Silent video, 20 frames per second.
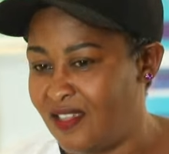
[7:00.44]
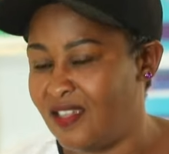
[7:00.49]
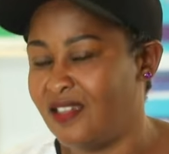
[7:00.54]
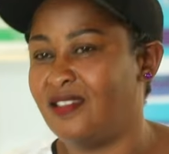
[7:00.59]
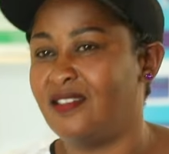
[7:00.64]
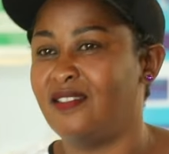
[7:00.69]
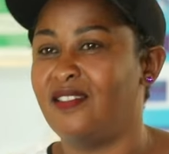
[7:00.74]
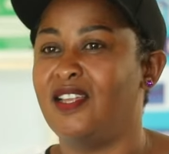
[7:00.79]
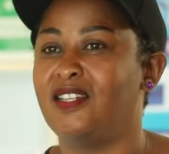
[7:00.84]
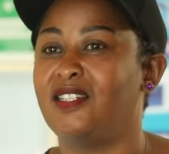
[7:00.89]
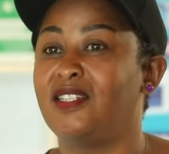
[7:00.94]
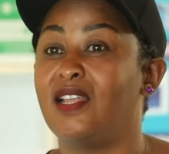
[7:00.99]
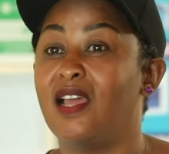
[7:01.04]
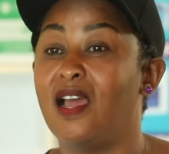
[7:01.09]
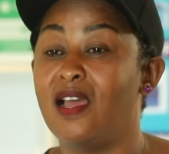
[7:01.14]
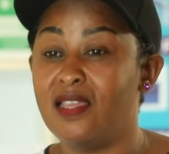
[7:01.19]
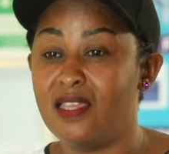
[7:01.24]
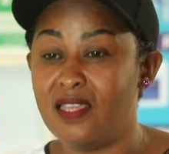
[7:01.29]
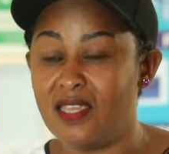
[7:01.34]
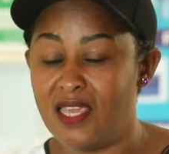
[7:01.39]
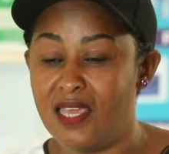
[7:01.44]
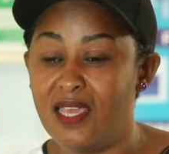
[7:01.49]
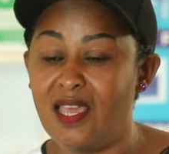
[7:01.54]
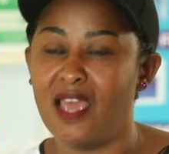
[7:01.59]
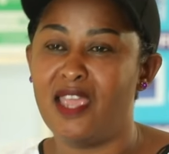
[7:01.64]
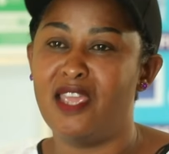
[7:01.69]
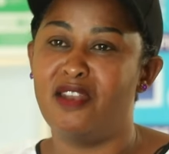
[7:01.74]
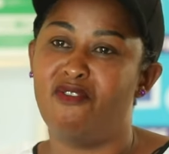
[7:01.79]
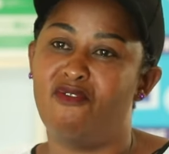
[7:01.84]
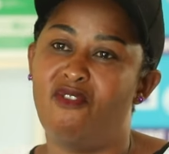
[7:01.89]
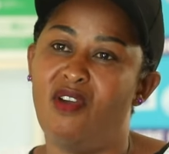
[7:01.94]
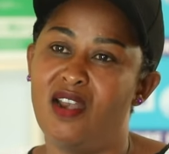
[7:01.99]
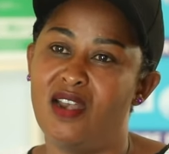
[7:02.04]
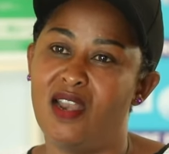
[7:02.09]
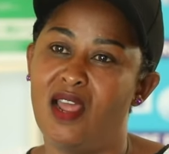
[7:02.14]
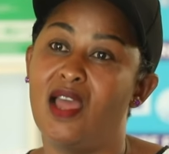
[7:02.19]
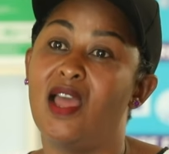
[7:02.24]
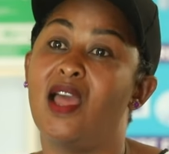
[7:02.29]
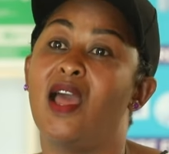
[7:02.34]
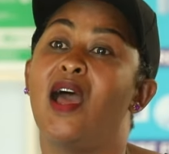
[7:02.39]
think that here in
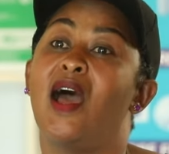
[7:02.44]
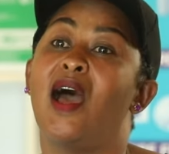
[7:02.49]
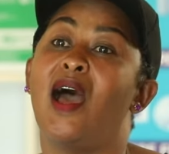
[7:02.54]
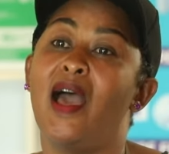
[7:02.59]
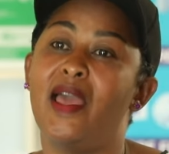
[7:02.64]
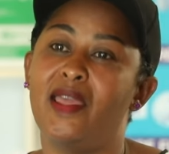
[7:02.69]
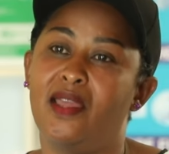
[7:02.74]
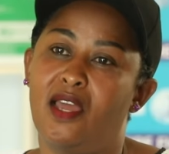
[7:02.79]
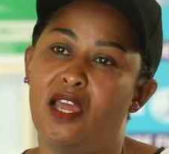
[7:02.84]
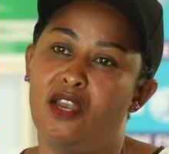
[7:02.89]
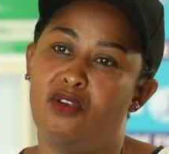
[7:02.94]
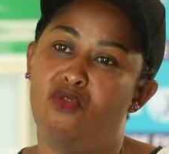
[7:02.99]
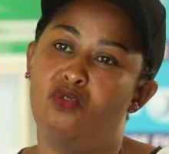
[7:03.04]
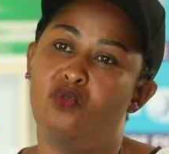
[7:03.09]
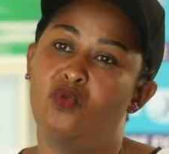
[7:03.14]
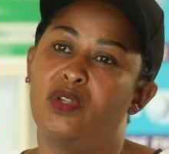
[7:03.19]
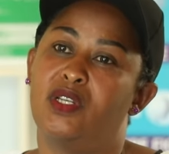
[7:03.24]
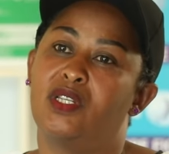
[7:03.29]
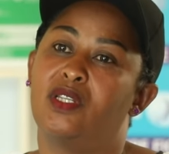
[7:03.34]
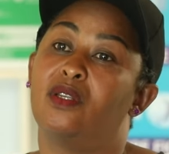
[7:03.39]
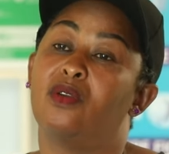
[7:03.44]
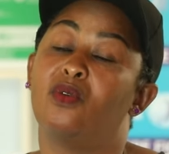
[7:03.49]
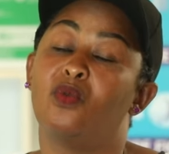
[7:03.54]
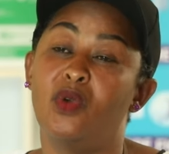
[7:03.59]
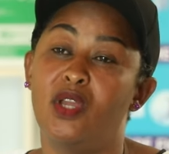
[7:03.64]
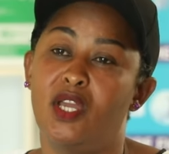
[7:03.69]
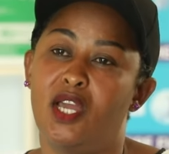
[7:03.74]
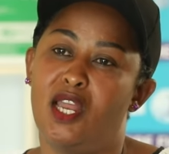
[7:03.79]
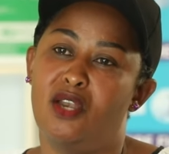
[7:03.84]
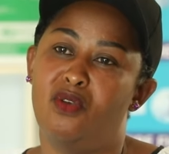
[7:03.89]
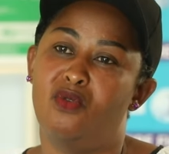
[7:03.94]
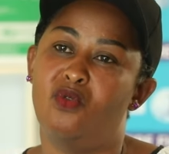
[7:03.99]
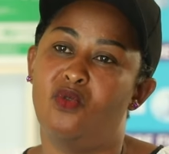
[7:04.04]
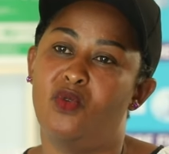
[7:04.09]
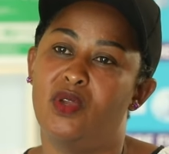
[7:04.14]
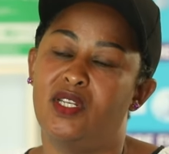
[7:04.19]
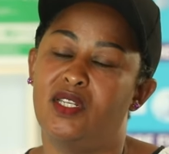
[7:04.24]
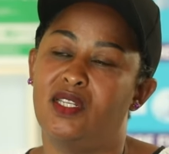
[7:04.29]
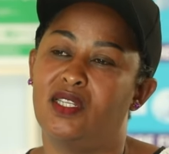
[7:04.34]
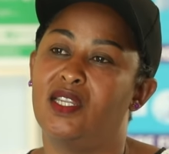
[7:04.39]
Rwanda, I can do it, we can
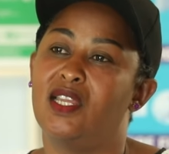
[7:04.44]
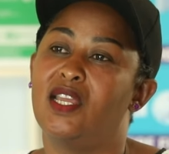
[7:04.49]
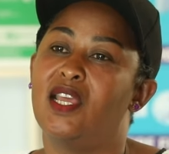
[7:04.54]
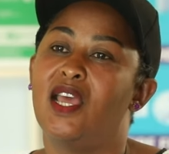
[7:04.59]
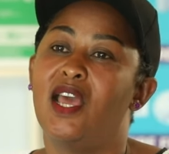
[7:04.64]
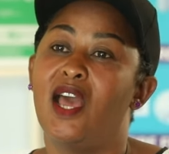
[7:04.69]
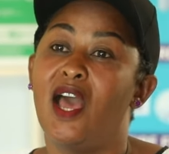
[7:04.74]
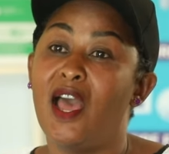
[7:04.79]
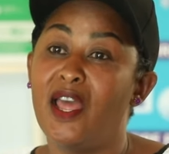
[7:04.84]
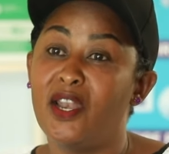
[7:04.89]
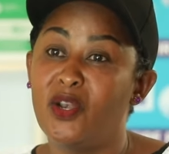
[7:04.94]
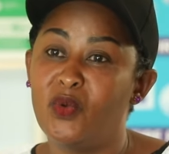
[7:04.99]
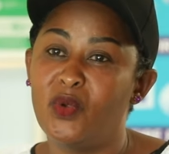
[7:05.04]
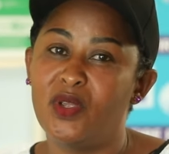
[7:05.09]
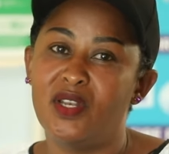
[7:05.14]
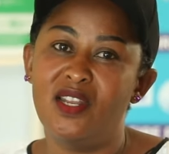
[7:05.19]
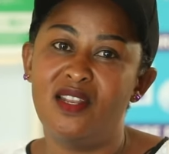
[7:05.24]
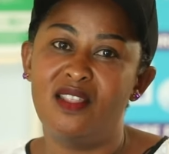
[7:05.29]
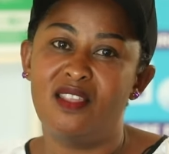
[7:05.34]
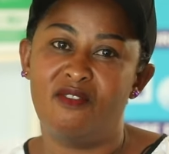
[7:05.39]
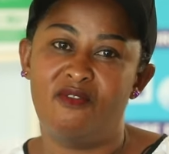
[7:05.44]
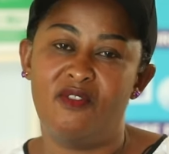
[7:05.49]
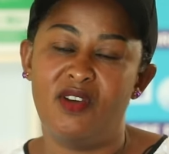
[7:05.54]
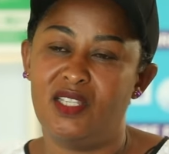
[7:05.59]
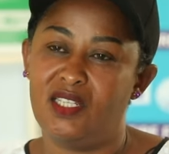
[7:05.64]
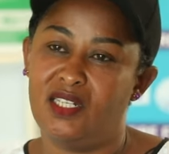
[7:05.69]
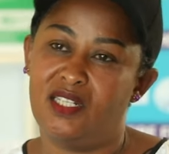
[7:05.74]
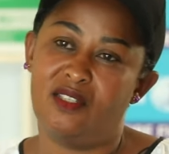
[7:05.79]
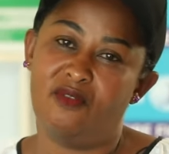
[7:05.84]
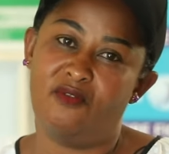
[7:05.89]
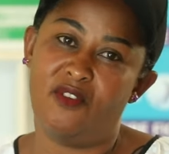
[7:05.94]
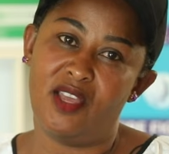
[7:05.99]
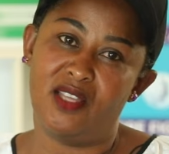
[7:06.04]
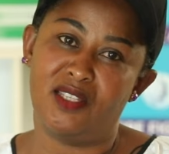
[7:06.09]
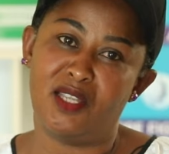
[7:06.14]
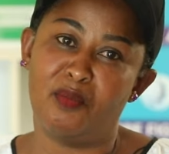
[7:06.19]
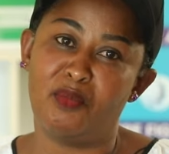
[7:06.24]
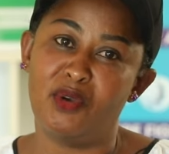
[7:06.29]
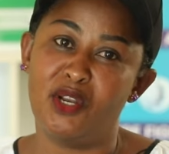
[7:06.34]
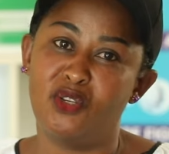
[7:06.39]
do it. And we did the first fire
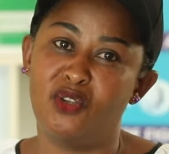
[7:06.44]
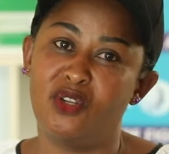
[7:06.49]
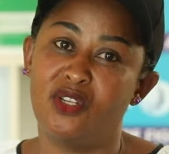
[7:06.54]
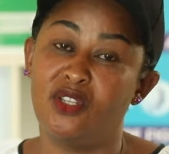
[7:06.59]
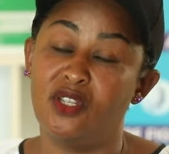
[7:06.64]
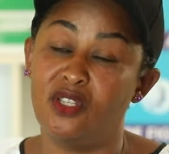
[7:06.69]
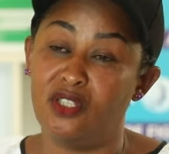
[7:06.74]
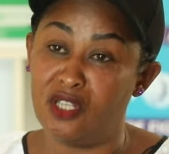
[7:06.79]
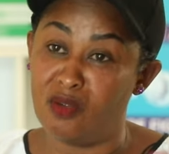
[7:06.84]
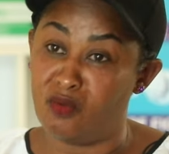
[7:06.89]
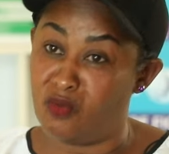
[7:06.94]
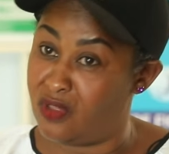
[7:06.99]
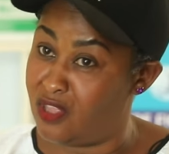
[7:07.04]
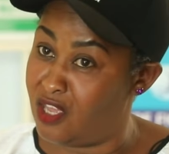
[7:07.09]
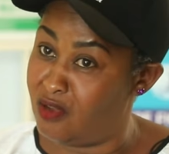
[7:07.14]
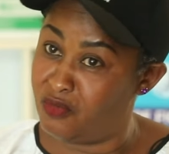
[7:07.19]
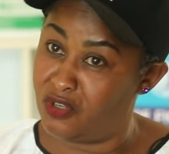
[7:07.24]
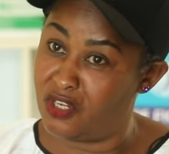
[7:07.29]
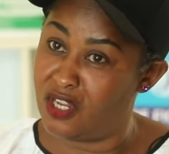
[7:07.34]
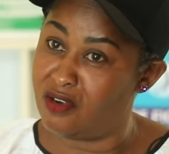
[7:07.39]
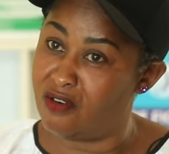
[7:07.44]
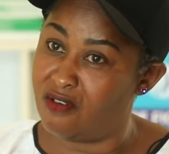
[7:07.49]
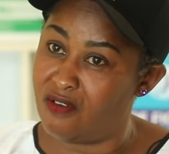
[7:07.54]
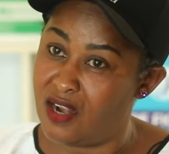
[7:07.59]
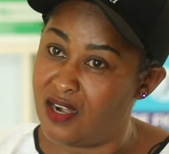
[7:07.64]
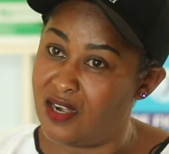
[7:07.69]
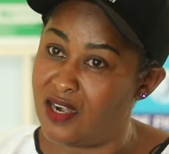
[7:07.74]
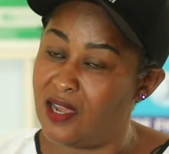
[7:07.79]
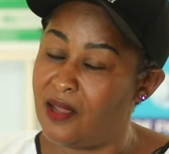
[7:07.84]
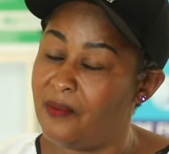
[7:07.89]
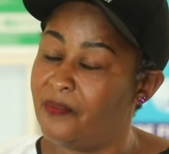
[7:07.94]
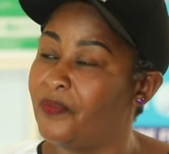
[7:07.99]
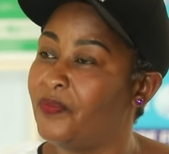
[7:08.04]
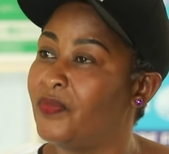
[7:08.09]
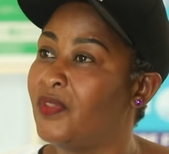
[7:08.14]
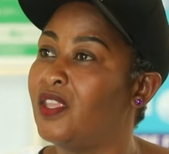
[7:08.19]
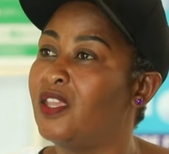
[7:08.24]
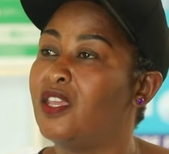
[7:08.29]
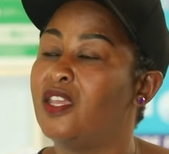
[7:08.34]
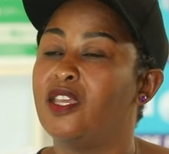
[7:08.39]
suppression system with MTN Rwanda.
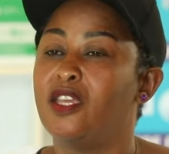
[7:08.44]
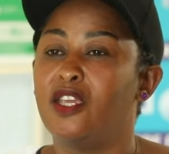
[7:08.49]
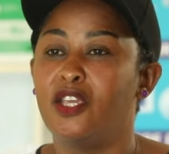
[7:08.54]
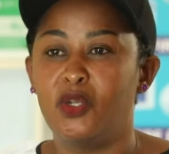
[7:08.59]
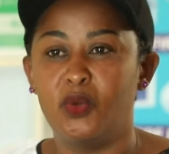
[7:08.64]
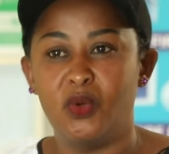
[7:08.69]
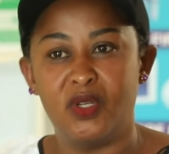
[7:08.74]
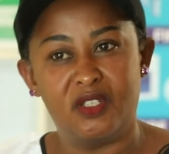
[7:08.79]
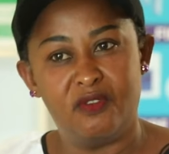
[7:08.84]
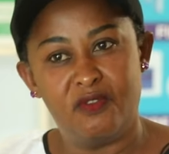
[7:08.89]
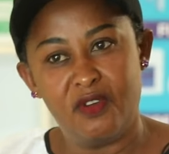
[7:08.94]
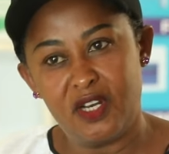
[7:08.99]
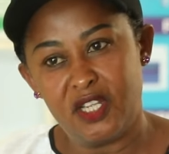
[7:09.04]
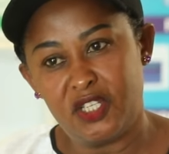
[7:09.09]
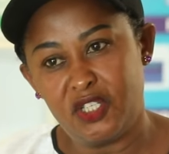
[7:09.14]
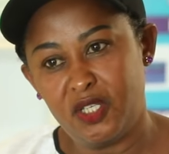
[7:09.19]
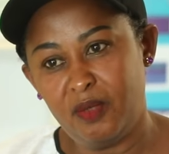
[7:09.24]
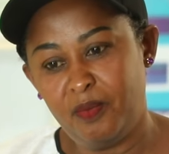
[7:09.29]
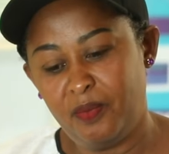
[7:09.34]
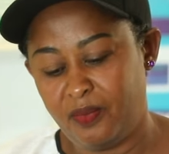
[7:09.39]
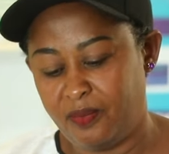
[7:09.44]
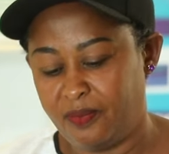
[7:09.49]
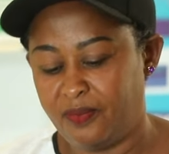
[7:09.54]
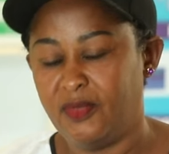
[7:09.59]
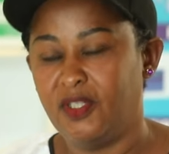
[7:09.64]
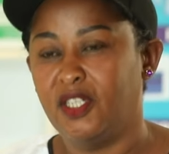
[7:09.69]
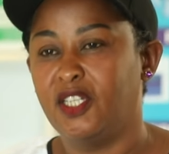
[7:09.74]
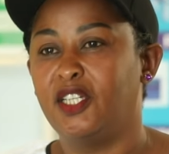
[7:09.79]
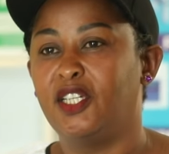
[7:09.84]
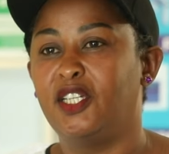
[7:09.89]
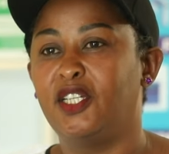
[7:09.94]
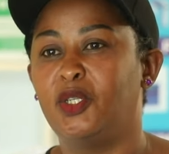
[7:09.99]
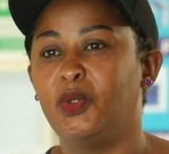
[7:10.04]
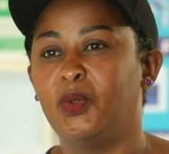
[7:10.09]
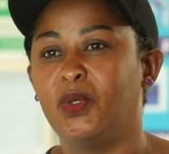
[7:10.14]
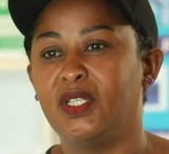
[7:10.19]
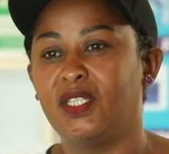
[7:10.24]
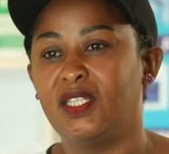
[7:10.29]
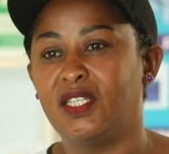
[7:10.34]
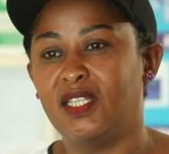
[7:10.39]
It was very cheap, it
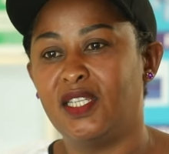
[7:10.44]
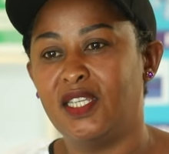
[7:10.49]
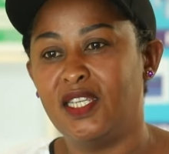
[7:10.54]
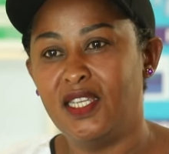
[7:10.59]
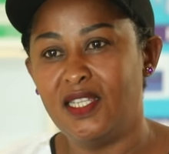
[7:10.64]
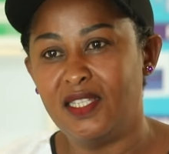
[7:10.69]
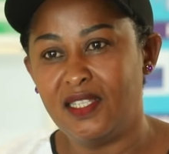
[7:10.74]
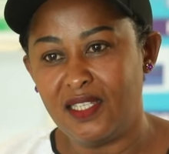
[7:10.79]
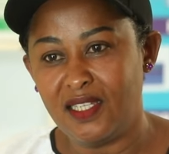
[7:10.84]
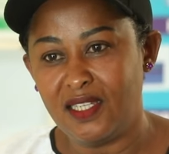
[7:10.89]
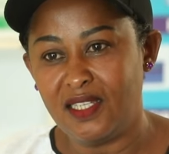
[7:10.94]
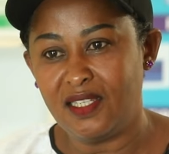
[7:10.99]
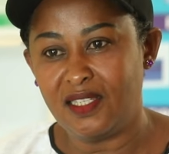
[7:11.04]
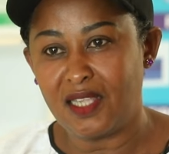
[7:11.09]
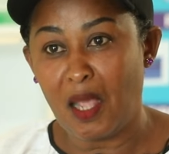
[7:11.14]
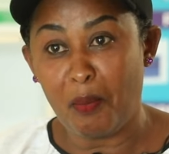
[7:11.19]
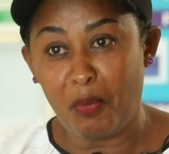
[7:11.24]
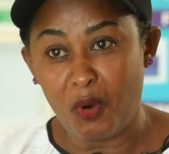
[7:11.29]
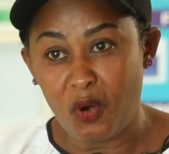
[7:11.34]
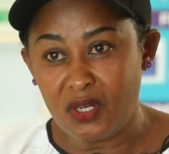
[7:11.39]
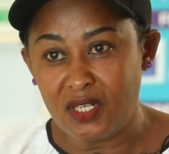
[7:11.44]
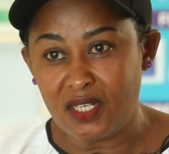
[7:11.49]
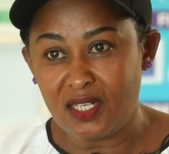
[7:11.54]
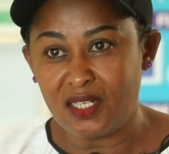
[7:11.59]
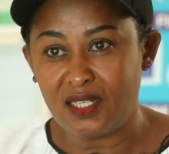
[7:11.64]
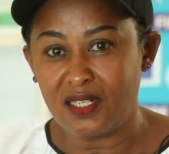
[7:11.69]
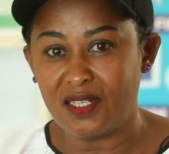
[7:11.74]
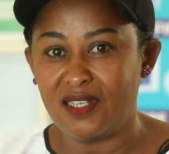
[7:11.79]
was easy support,